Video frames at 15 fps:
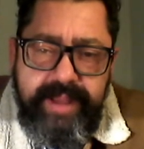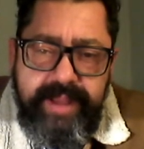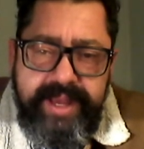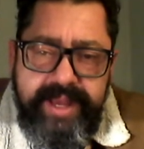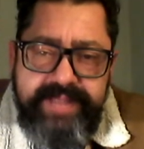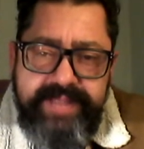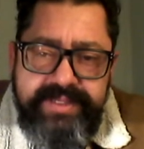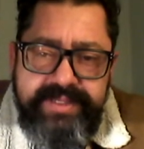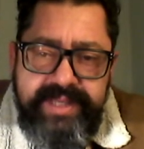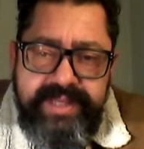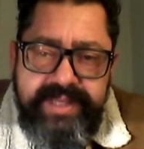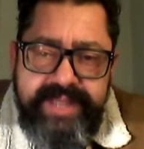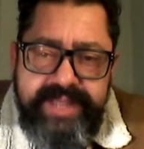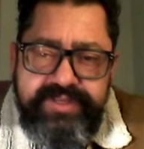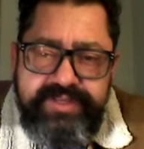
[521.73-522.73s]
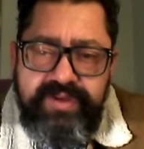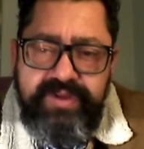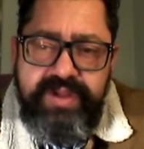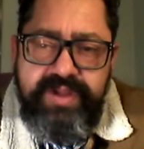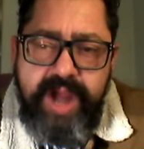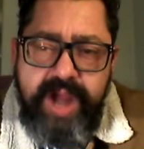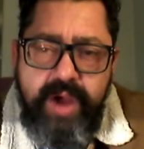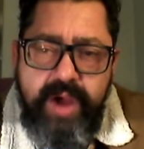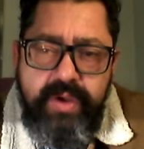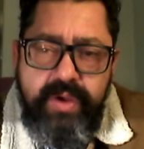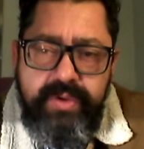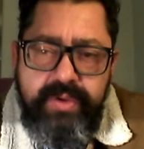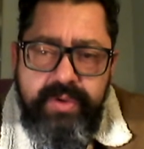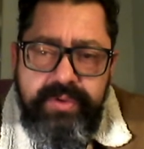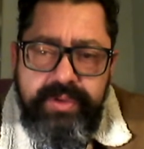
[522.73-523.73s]
And as it lets
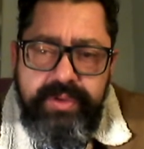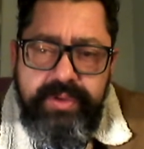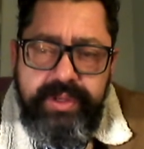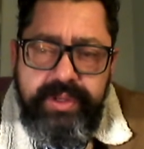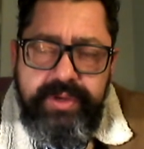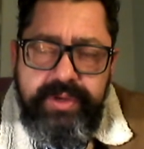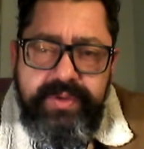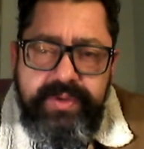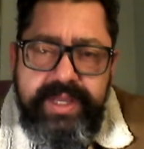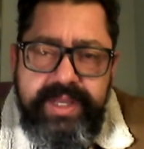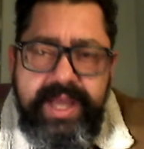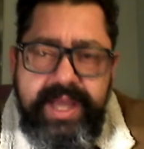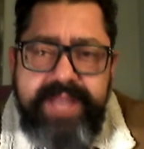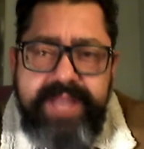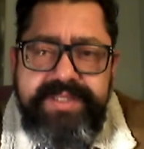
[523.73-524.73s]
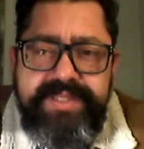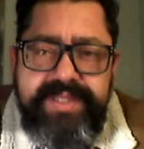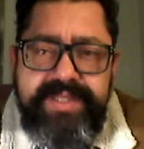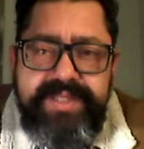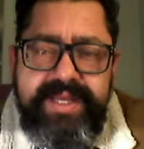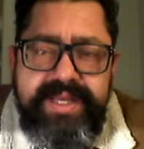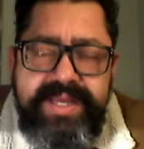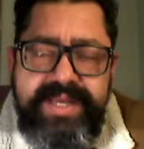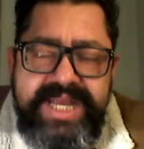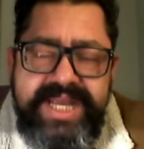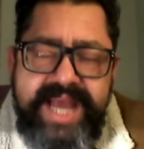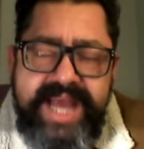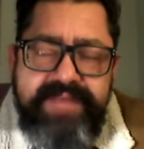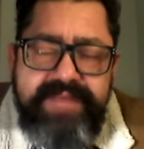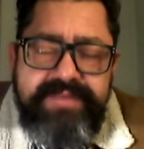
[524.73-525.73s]
go, realizing that
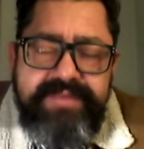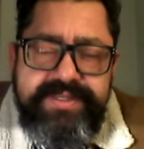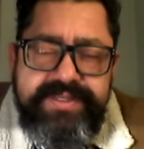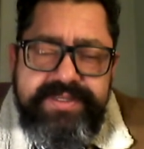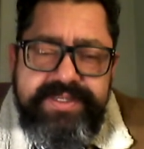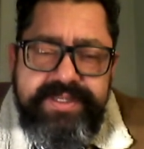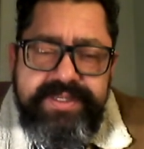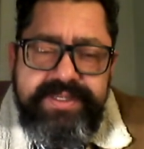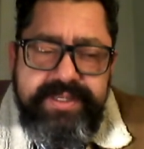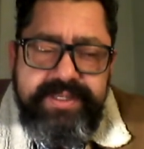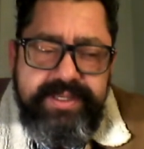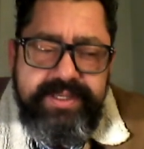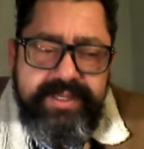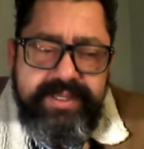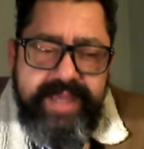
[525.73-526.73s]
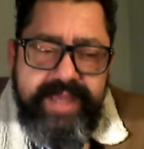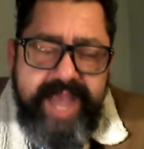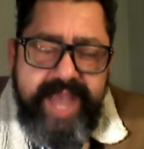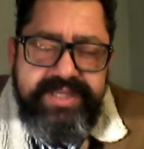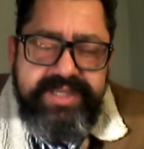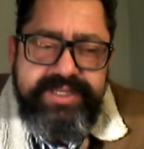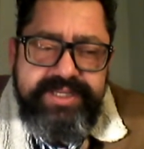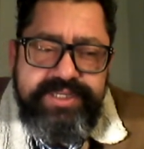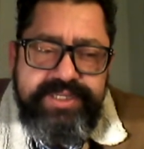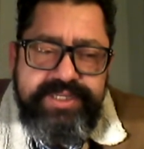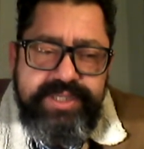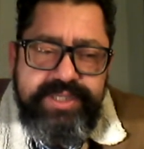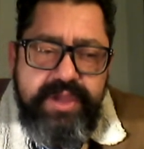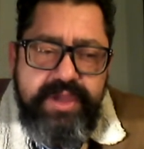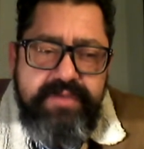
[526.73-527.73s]
none of this actually
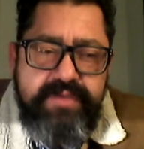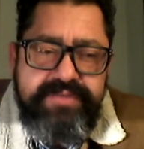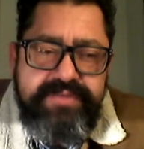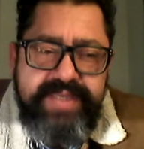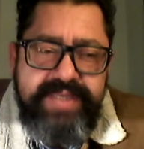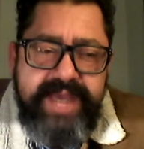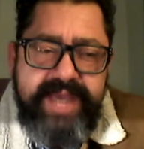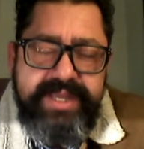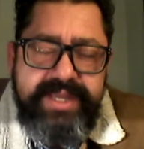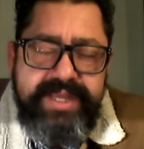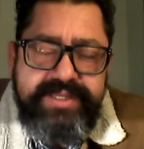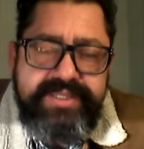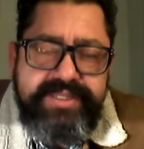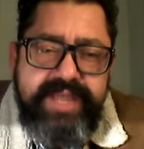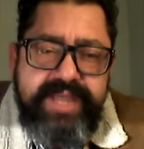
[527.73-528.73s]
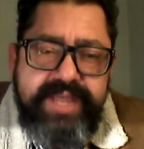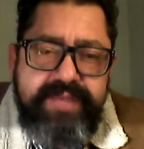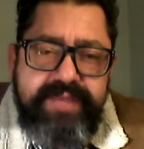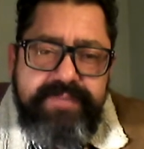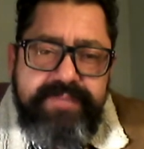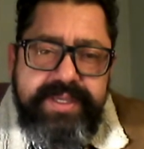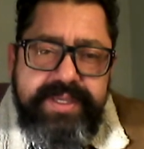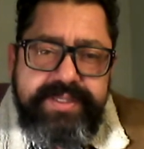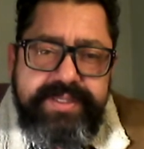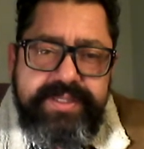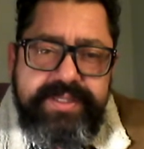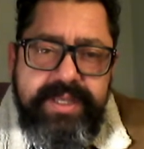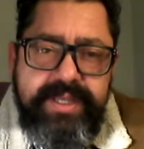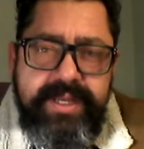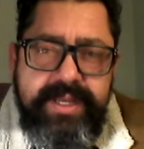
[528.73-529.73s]
serves that in a state of
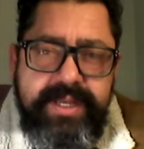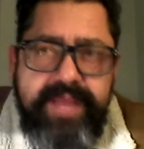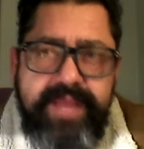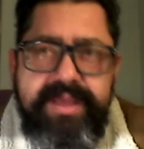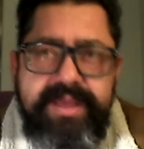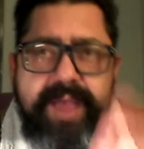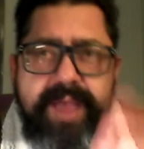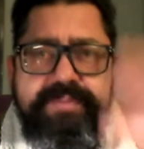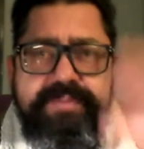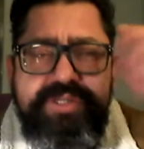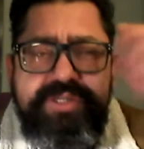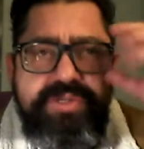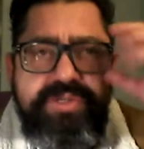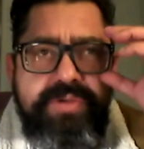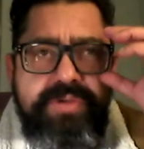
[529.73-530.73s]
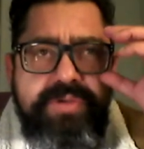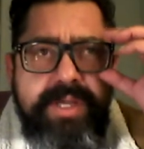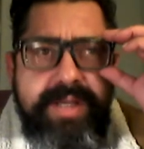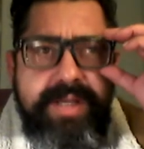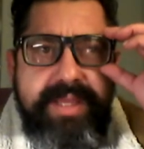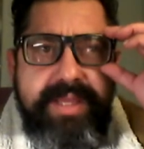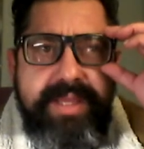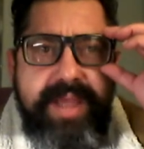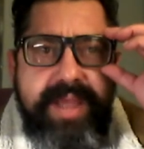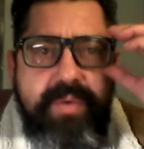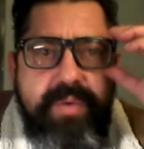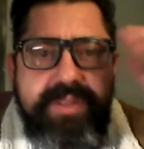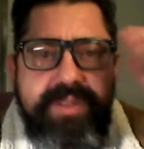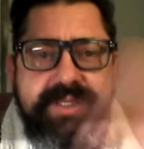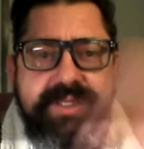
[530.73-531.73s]
peace. Nothing I pursue, nothing I
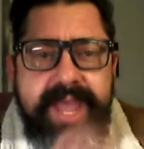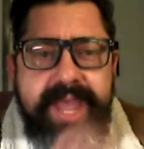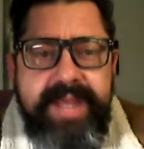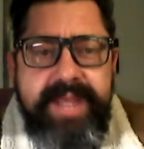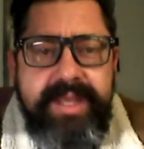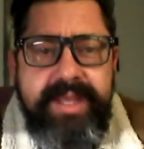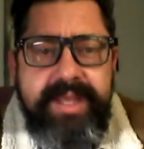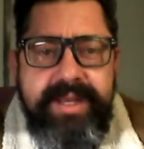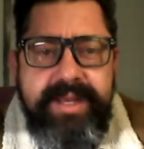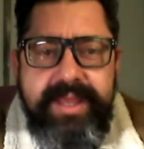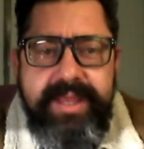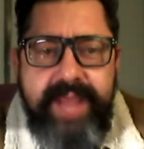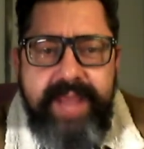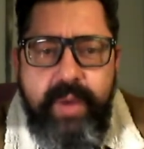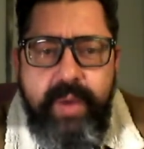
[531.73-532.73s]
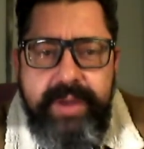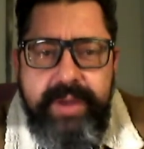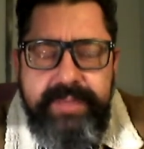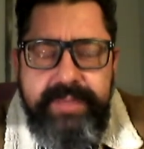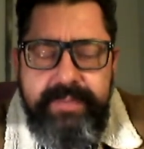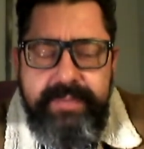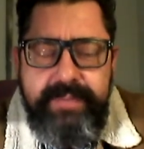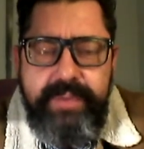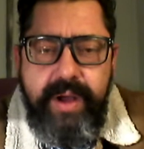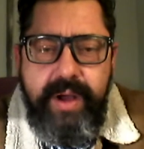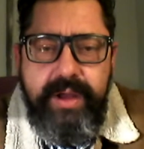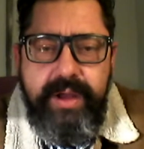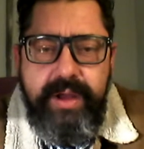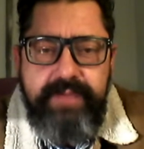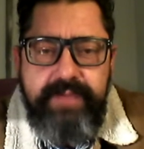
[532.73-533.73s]
want to gain, nothing I want to be a
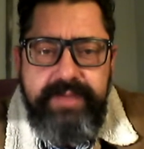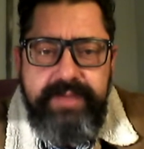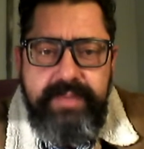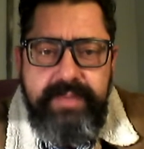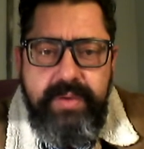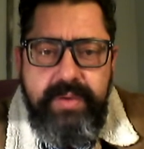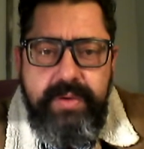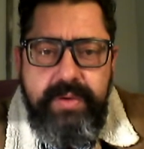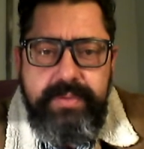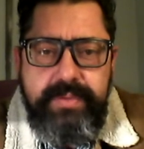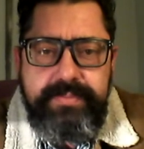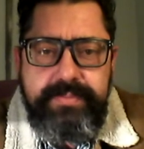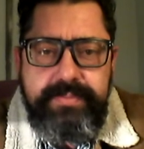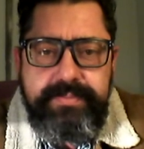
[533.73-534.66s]
part of anymore.